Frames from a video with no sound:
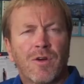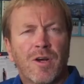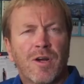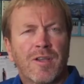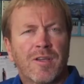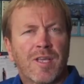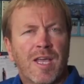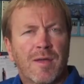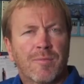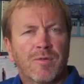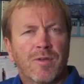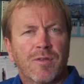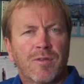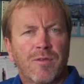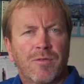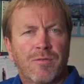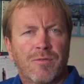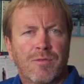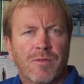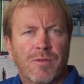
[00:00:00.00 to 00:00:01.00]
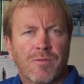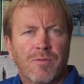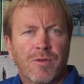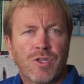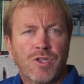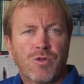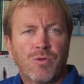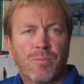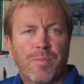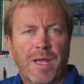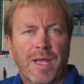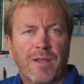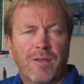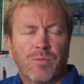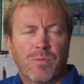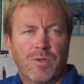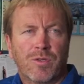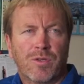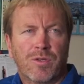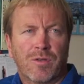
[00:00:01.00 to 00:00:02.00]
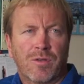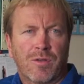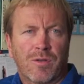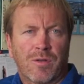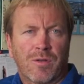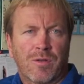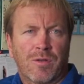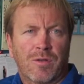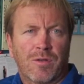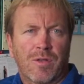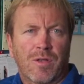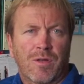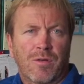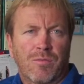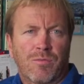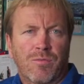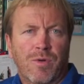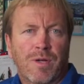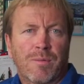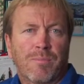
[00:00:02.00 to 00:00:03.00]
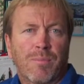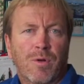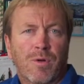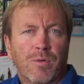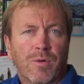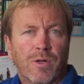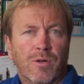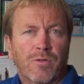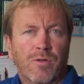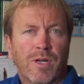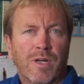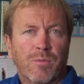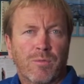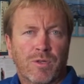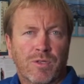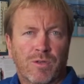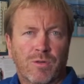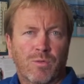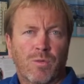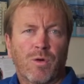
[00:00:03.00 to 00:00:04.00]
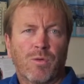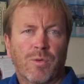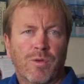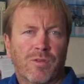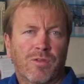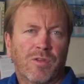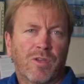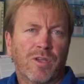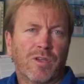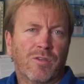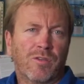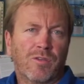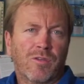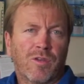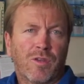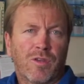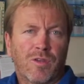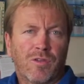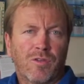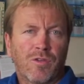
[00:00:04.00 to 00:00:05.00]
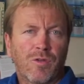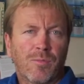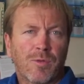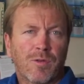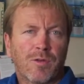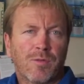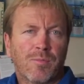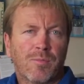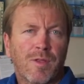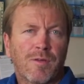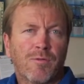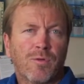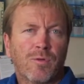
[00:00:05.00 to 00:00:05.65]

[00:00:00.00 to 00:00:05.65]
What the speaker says: only captured the visual bands, which are the red, blue and green, which is what we see as humans, they've